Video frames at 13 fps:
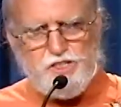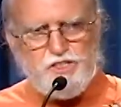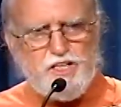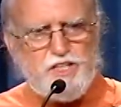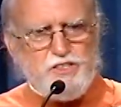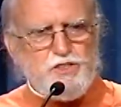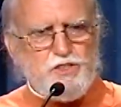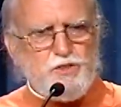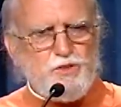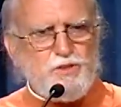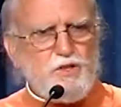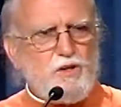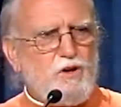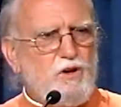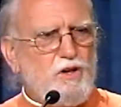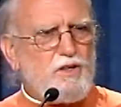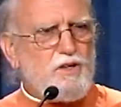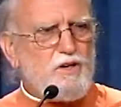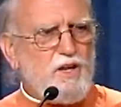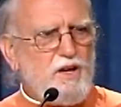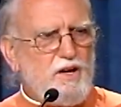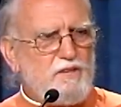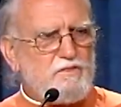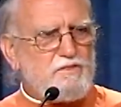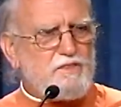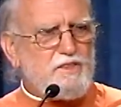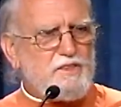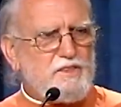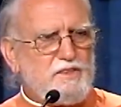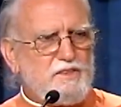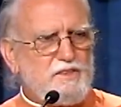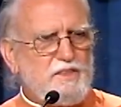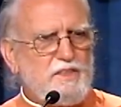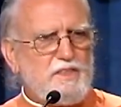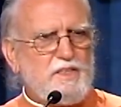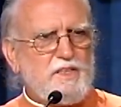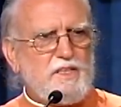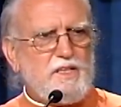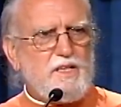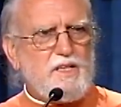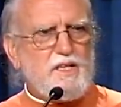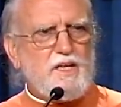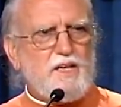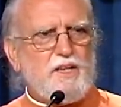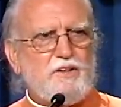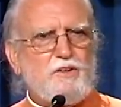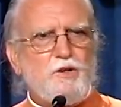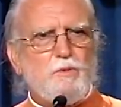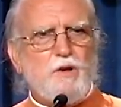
She sends all her love and her